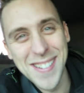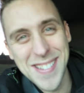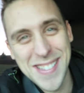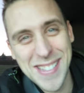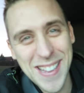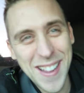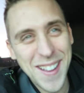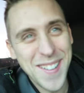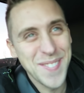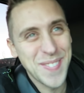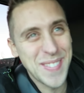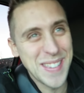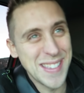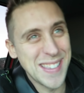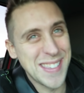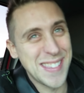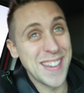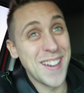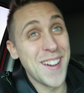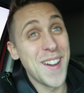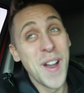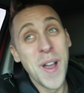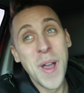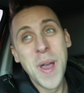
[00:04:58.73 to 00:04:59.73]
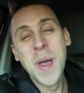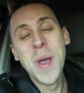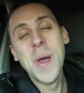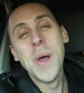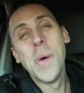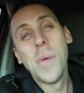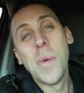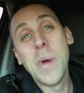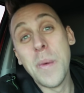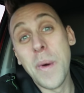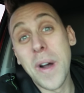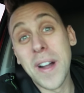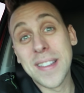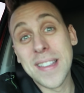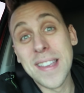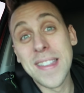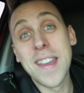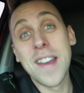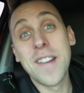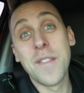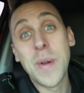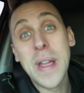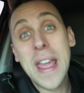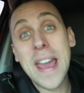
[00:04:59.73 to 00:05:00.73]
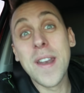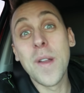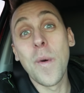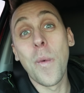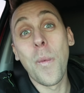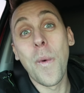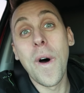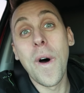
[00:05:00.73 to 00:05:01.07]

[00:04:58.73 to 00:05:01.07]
or something. So we walked in there, we had to